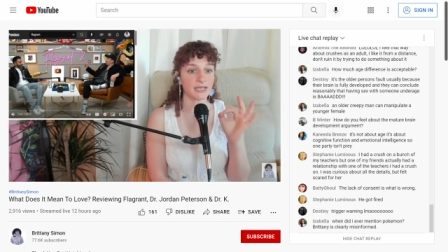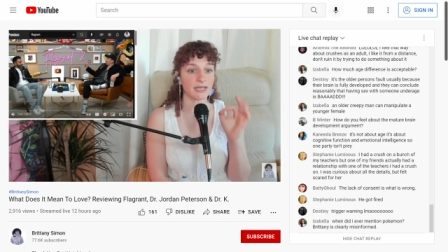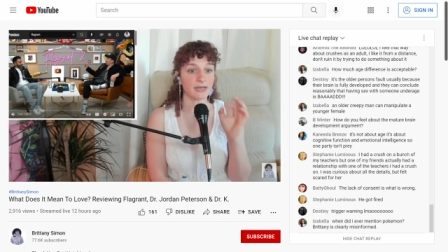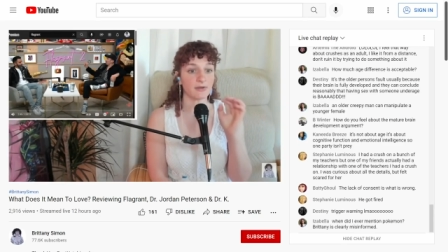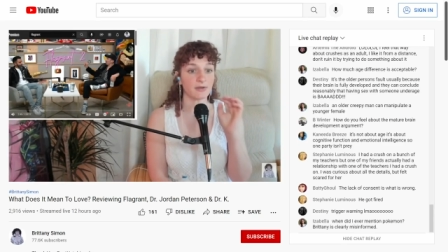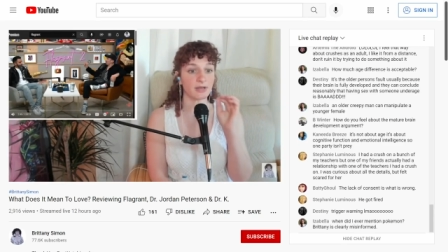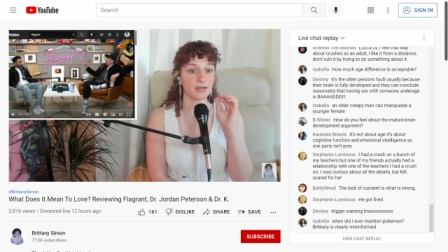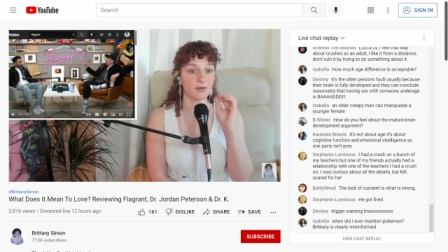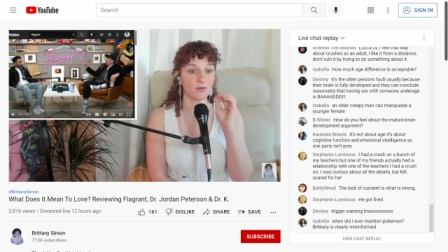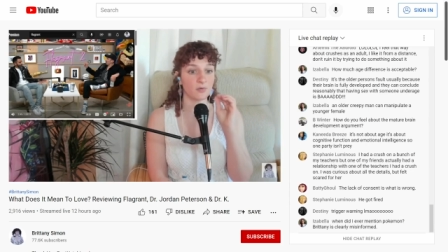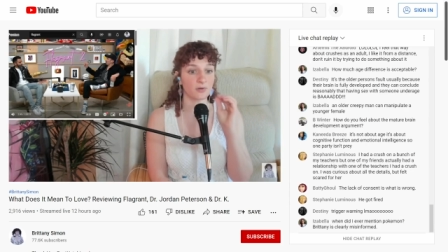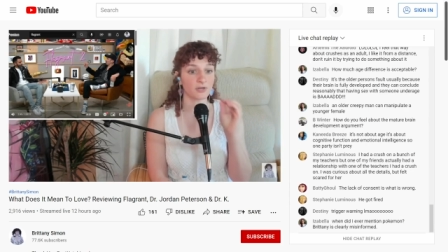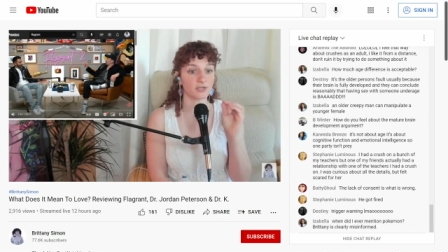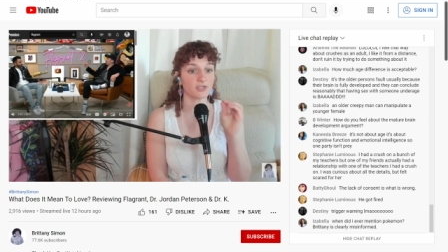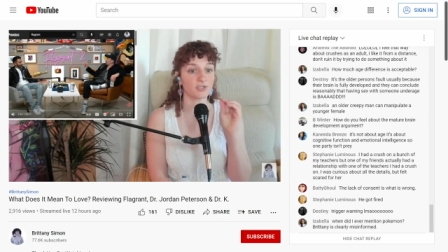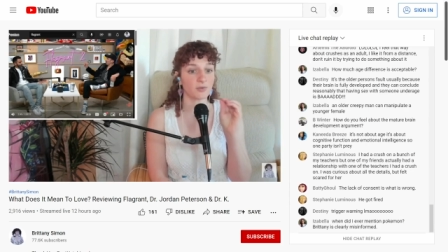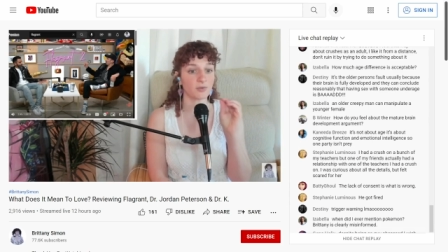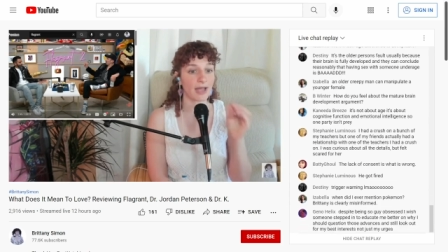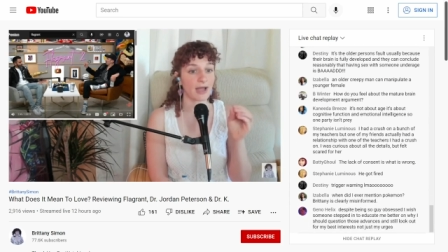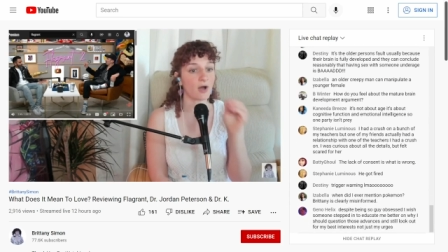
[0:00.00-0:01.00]
And in order
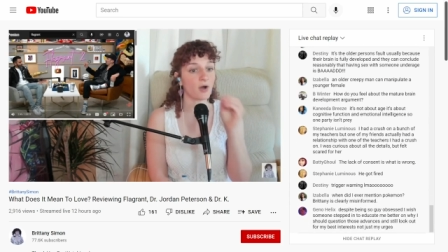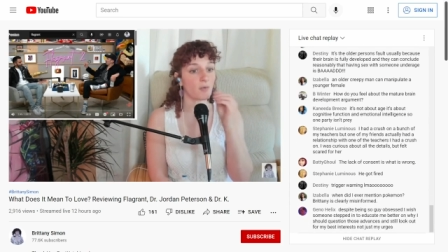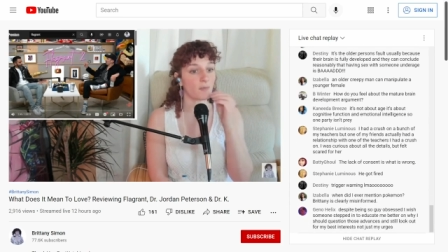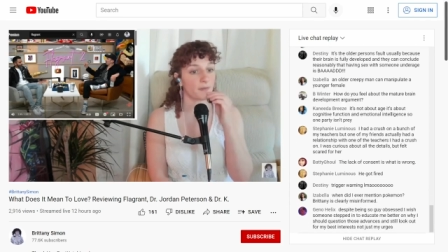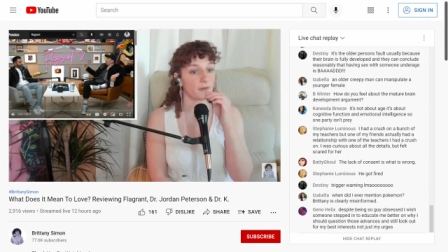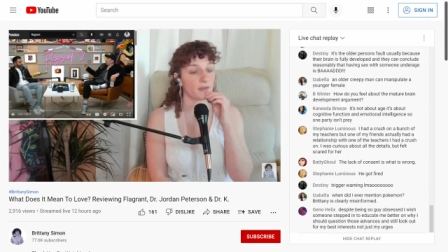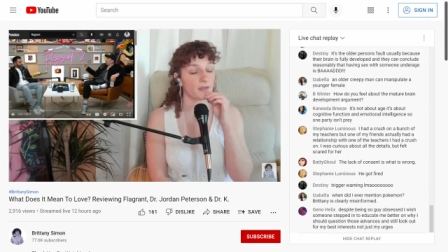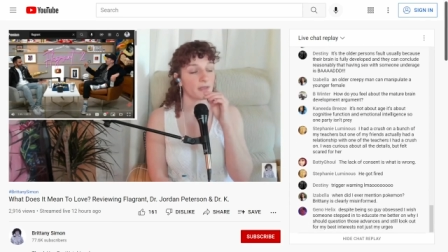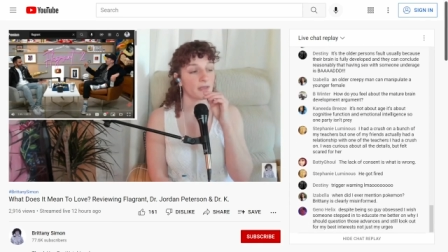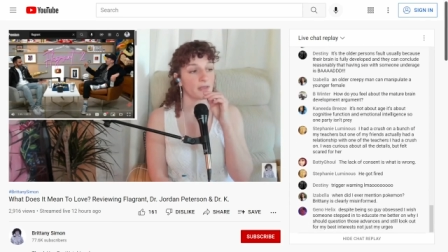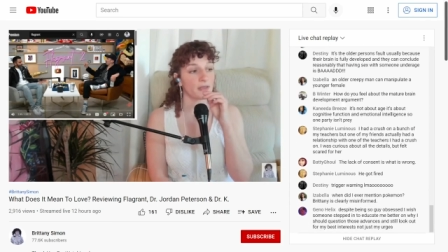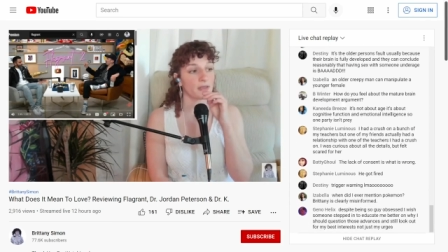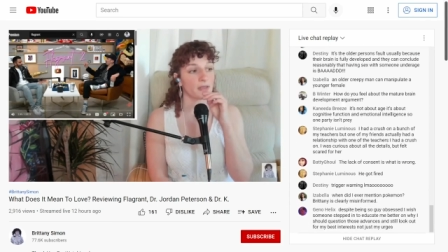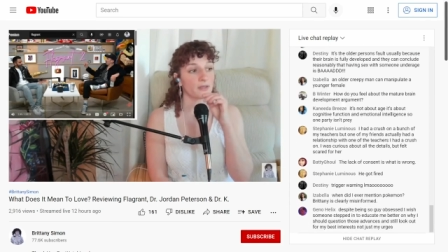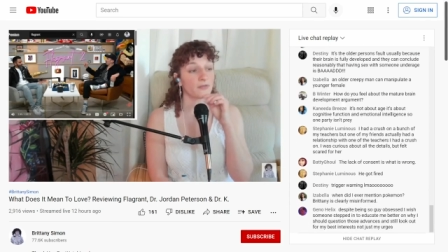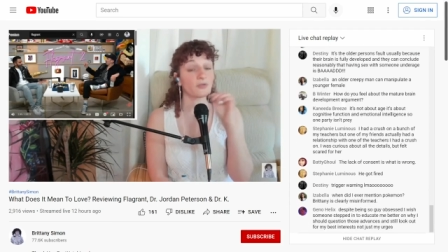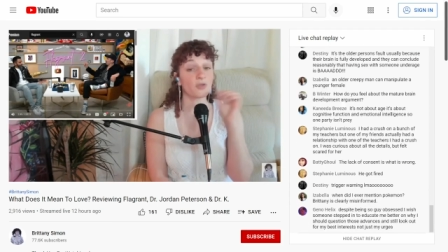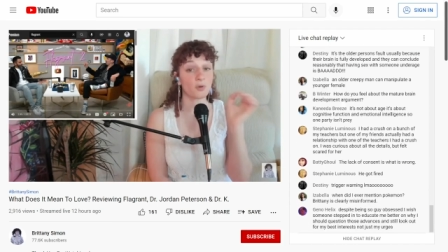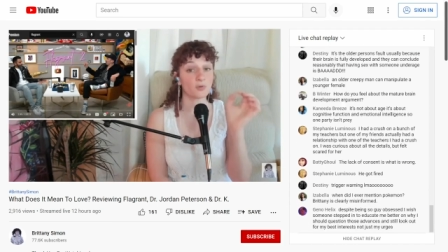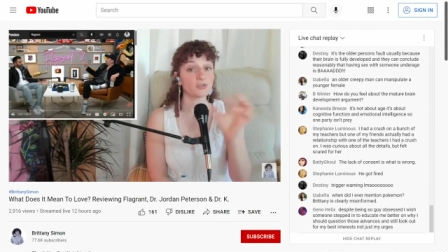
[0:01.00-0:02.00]
to help
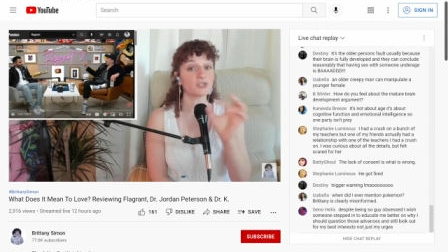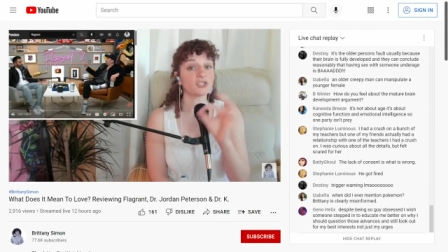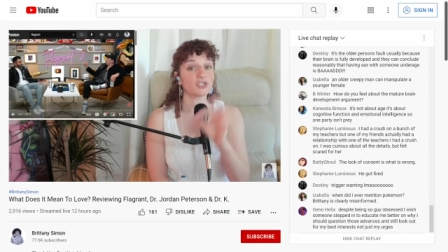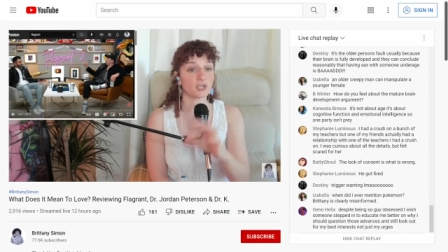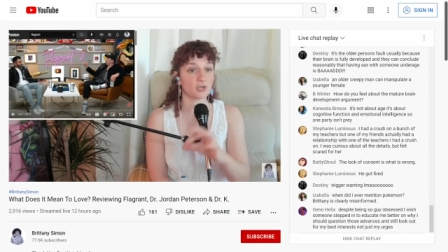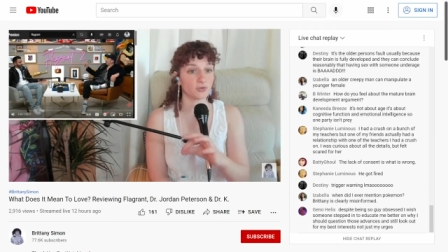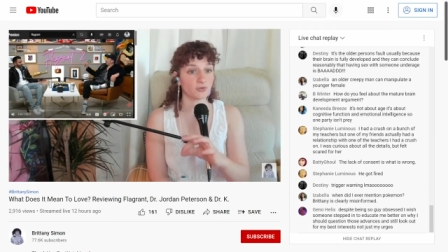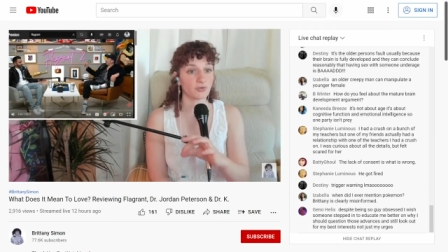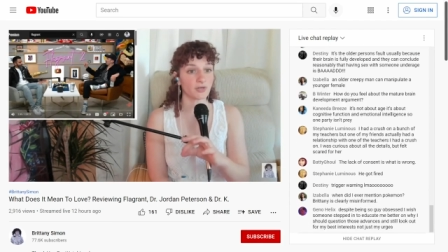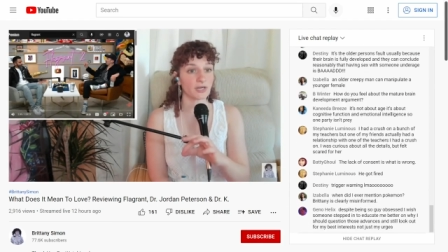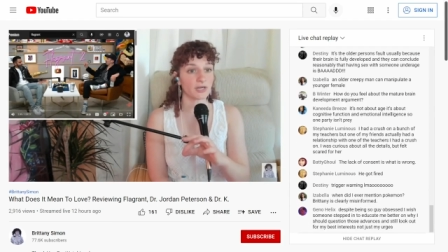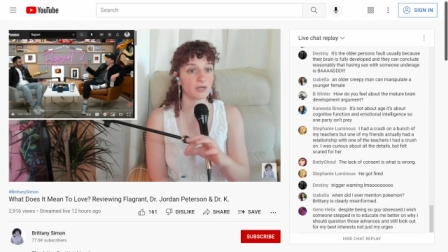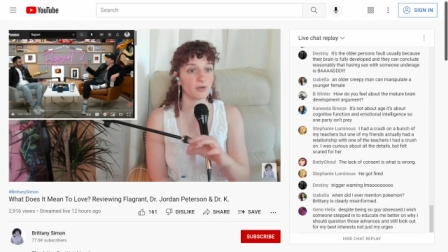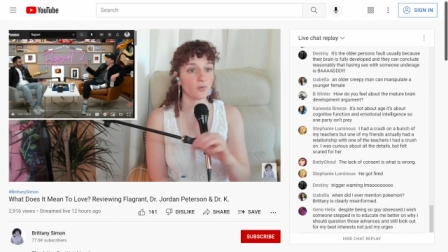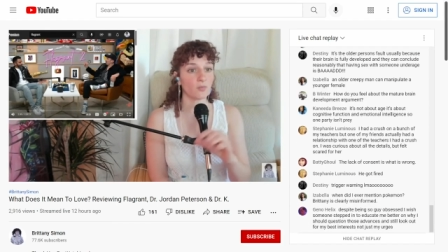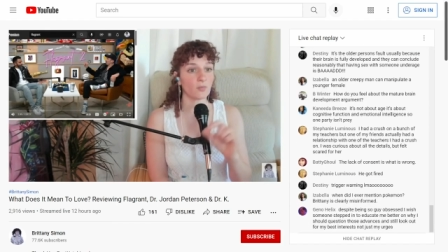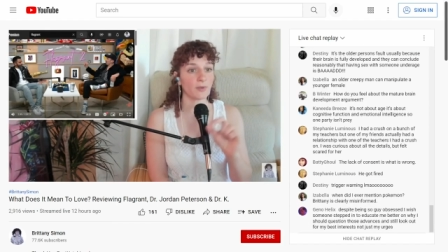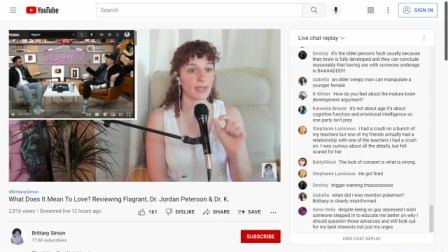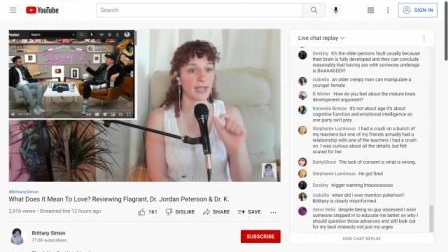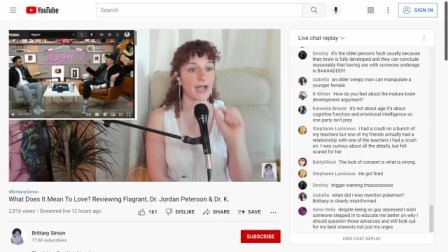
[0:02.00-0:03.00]
those children,
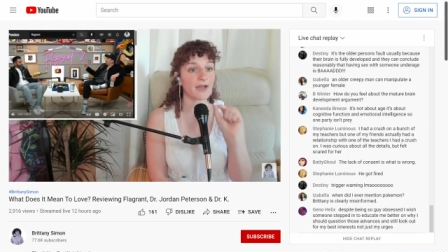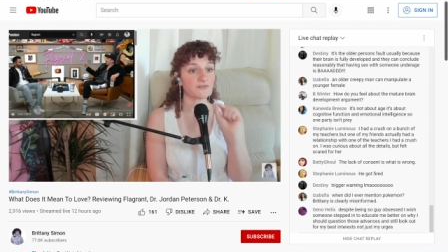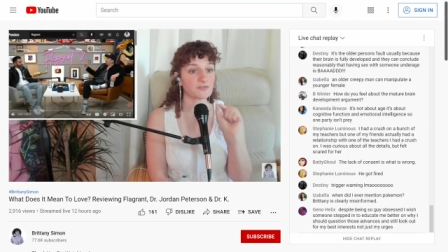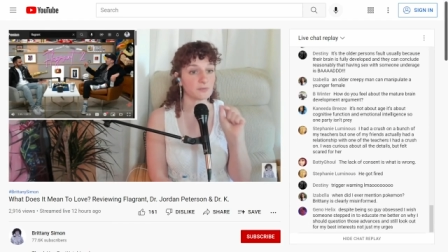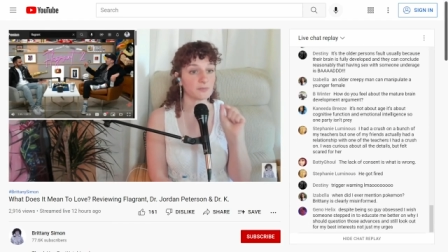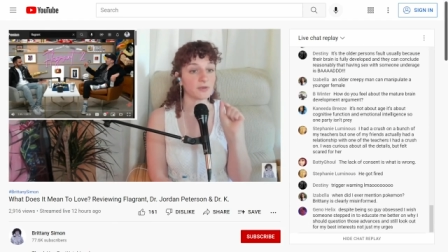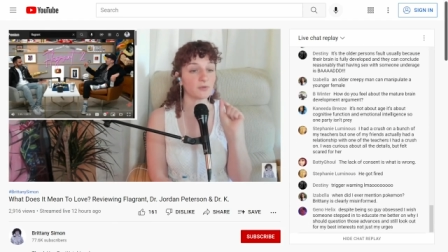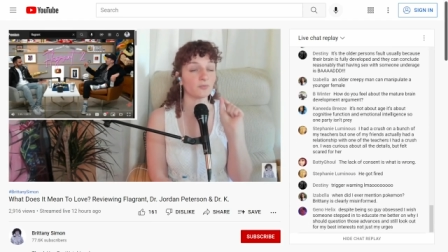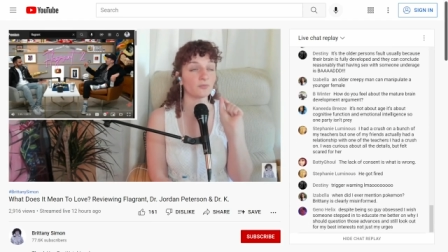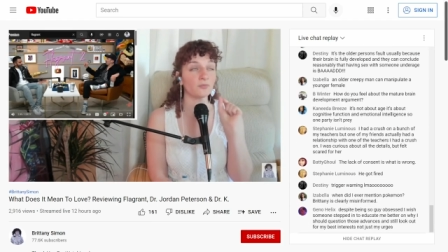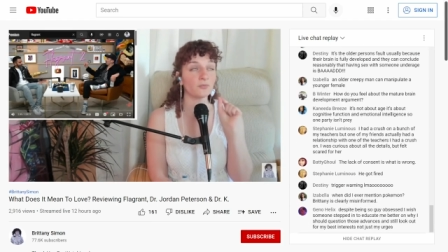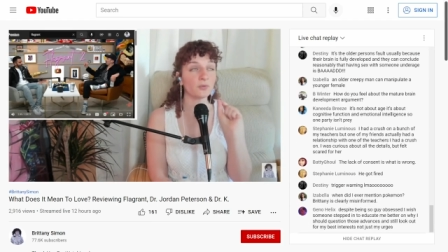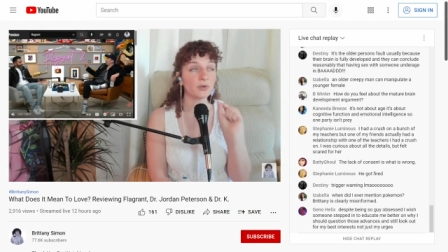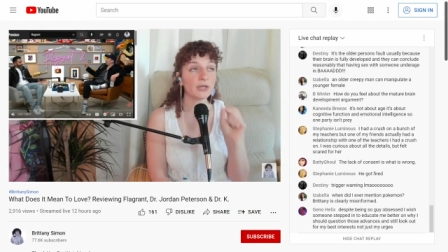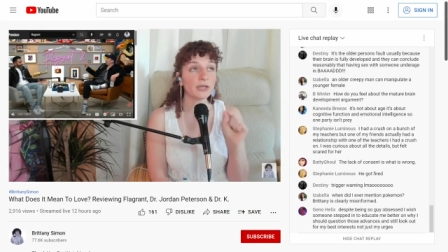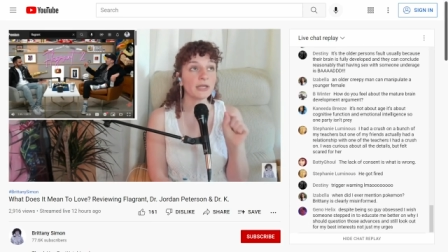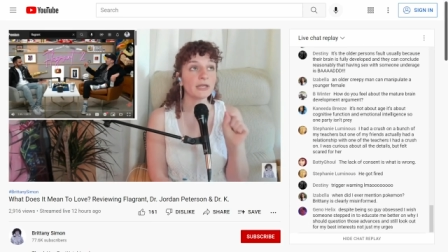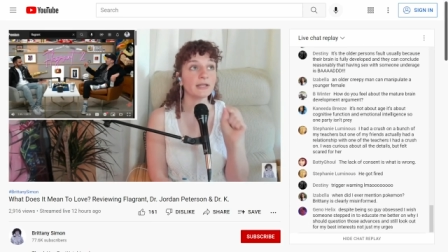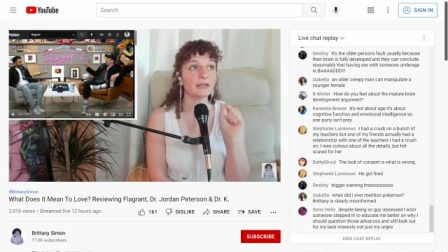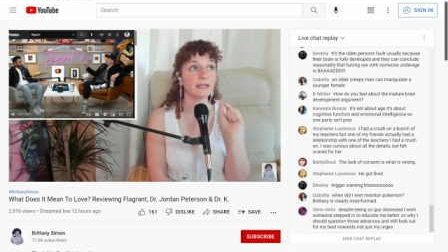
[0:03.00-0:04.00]
we have to be
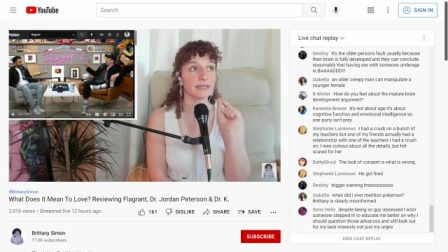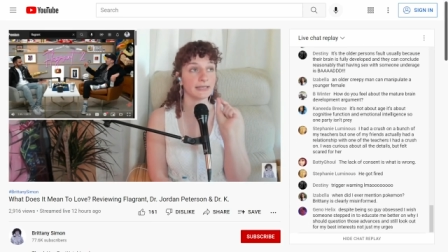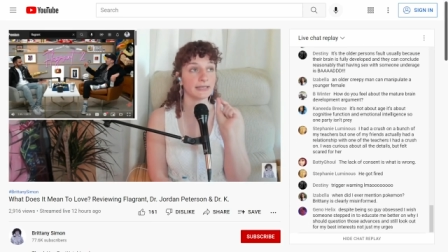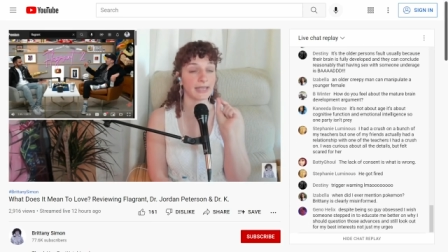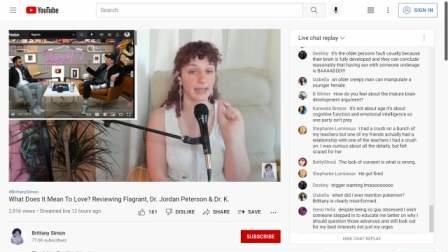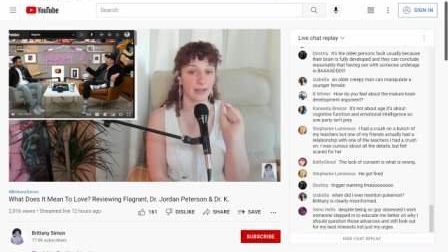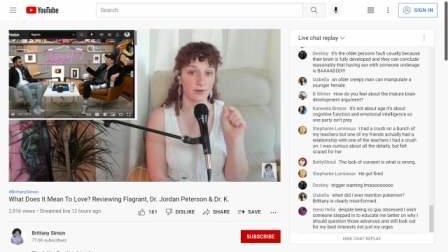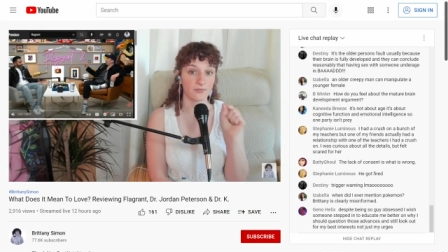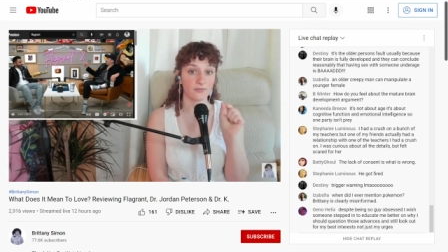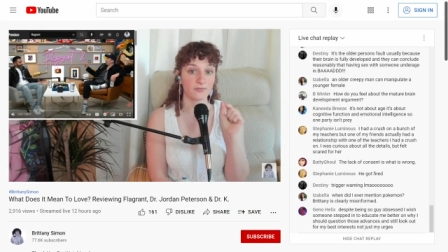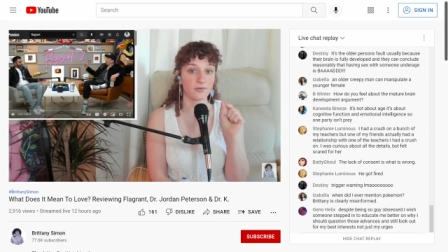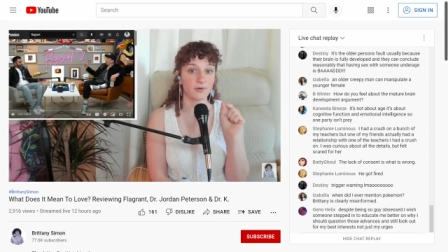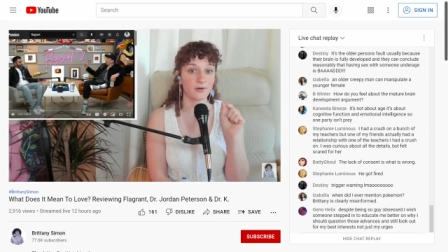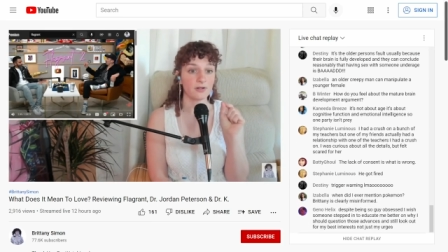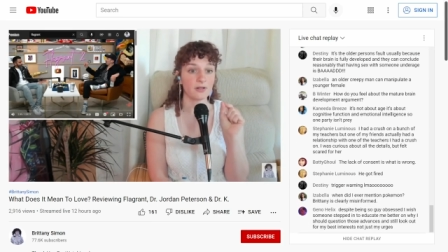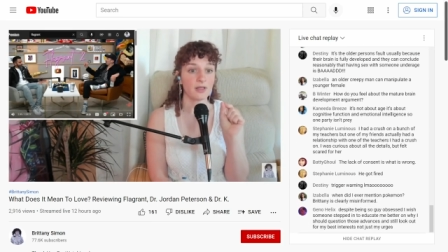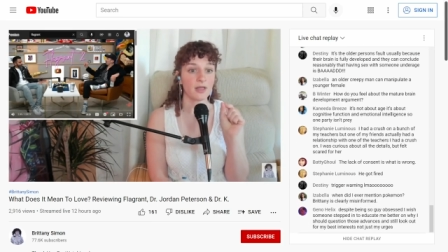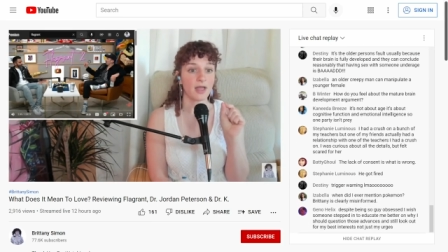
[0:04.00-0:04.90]
really careful